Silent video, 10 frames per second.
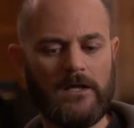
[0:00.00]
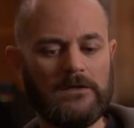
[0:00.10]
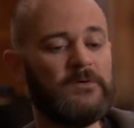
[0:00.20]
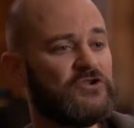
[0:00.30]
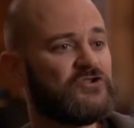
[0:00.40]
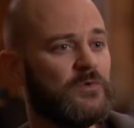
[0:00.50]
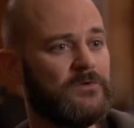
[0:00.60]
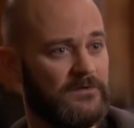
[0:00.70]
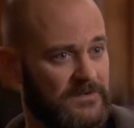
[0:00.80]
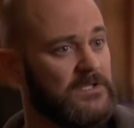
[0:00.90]
Libet's shown
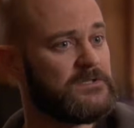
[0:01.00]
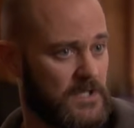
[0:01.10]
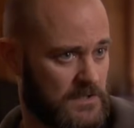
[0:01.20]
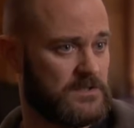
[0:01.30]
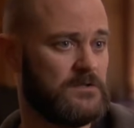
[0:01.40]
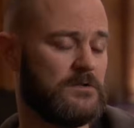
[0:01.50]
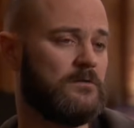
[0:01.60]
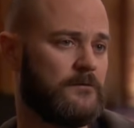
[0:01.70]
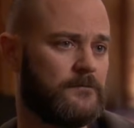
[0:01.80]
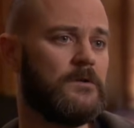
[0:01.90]
that these actions are
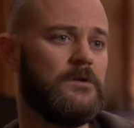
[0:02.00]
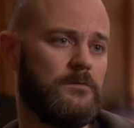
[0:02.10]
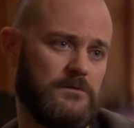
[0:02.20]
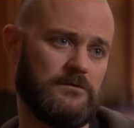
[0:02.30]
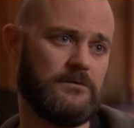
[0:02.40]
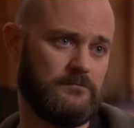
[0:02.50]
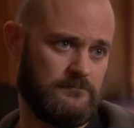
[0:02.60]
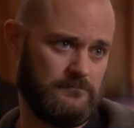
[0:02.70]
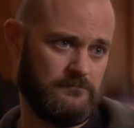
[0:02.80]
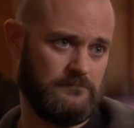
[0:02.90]
not freely willed.
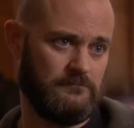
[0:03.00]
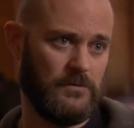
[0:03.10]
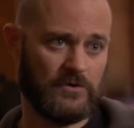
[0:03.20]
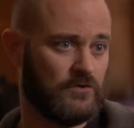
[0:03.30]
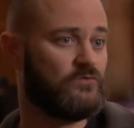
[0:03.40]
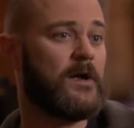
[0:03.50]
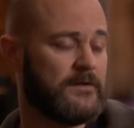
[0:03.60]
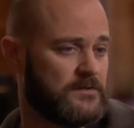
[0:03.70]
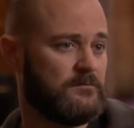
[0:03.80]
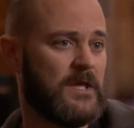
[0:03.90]
You could
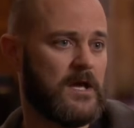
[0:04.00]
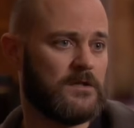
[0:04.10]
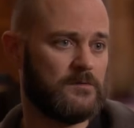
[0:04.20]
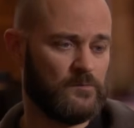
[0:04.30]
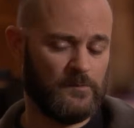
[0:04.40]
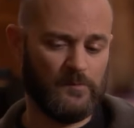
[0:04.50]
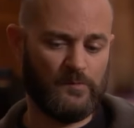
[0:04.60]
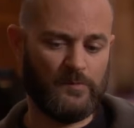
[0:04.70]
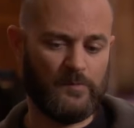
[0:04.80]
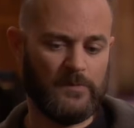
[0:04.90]
grant him that,
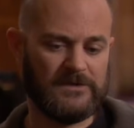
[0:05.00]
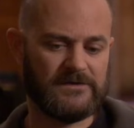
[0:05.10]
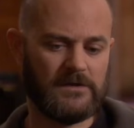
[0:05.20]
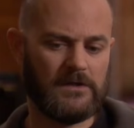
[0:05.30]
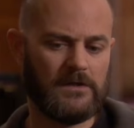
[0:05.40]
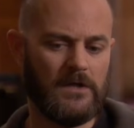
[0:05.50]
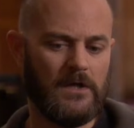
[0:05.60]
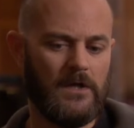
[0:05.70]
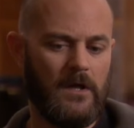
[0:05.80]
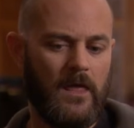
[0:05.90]
but say
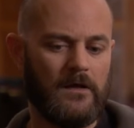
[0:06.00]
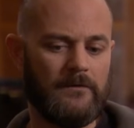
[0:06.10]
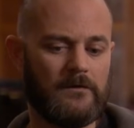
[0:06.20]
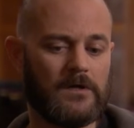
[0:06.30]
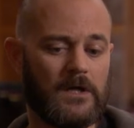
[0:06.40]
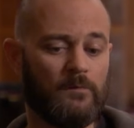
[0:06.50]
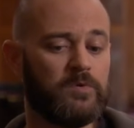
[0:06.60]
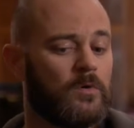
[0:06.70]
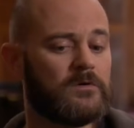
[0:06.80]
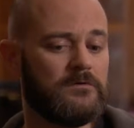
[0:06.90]
there are
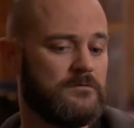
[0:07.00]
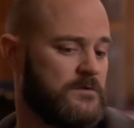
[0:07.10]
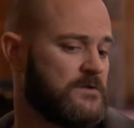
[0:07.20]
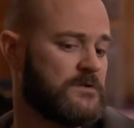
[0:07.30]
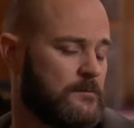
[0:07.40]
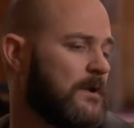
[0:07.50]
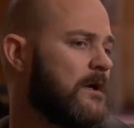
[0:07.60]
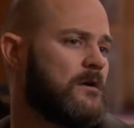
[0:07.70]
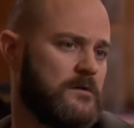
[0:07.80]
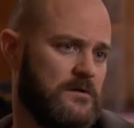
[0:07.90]
important
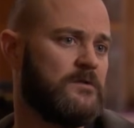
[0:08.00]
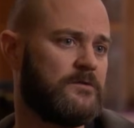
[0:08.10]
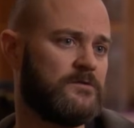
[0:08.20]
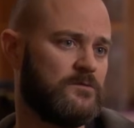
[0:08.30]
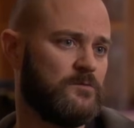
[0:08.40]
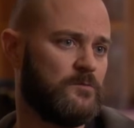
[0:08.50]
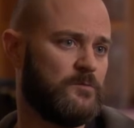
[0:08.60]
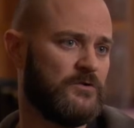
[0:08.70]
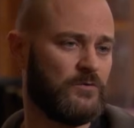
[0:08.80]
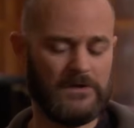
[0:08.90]
dissimilarities
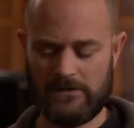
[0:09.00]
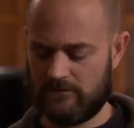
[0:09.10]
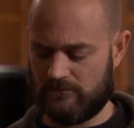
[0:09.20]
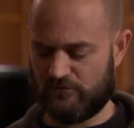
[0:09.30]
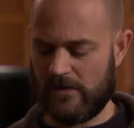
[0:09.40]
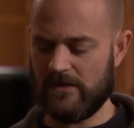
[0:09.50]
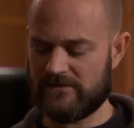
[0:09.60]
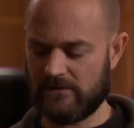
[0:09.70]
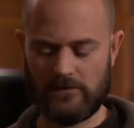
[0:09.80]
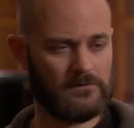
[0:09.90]
between
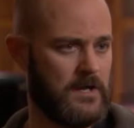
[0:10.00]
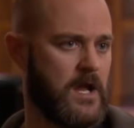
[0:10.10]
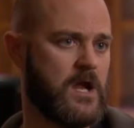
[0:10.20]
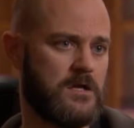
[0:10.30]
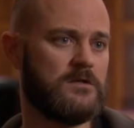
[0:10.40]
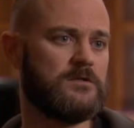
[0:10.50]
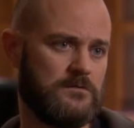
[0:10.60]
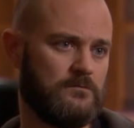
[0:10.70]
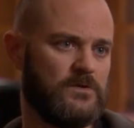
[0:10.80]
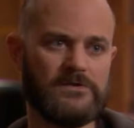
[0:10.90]
raising your hand,
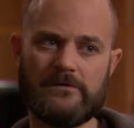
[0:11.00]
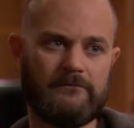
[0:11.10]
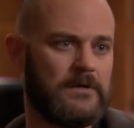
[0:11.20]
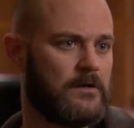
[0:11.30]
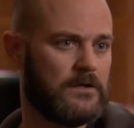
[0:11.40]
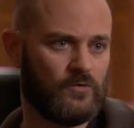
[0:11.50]
which is a very